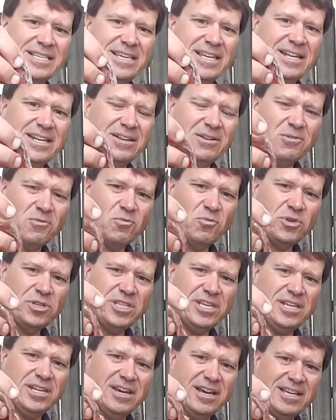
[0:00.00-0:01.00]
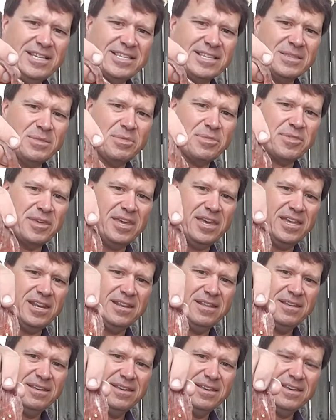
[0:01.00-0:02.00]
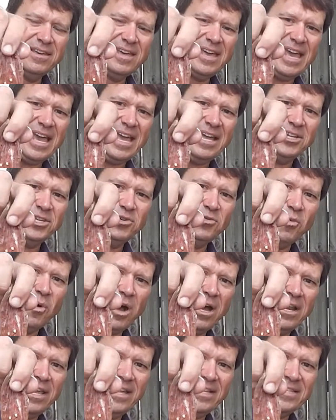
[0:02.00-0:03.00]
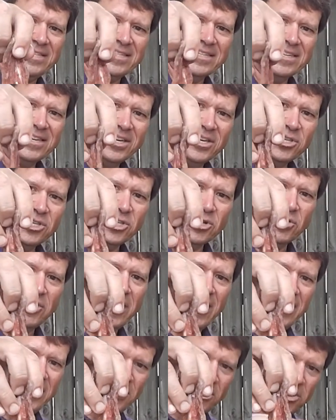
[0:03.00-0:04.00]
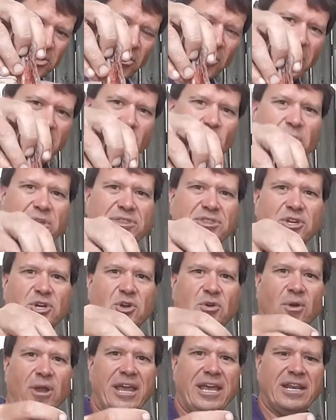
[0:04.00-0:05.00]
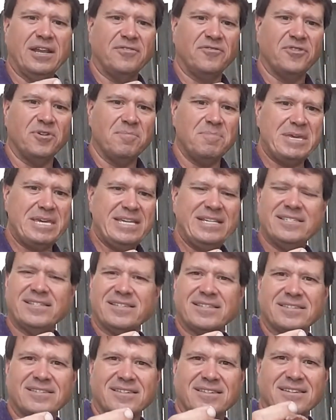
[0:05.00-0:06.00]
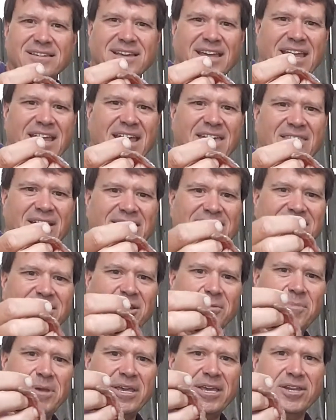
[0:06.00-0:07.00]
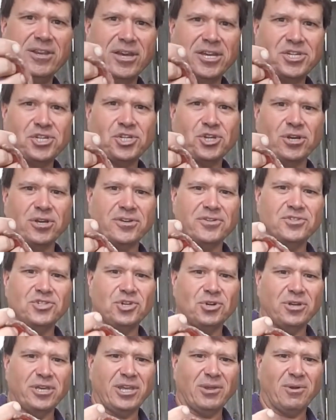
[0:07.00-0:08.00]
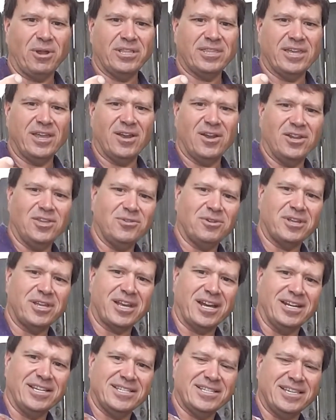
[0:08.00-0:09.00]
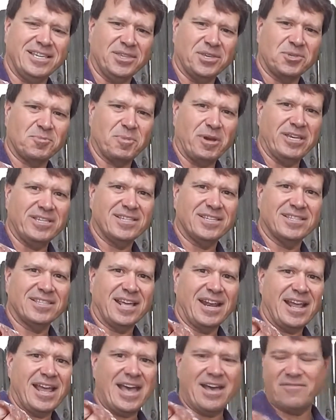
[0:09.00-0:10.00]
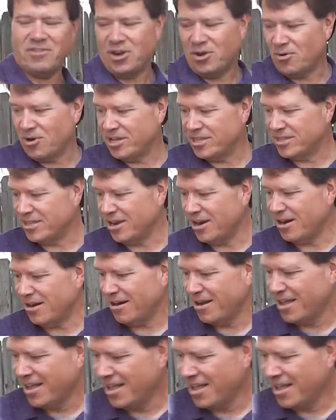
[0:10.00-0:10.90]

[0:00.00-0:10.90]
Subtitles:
it really nice and thin, and you want it so that you're going with the grain of the meat, and that's going to make a nice chunk of jerky right there. And you can kind of see the spices that I have in it right there.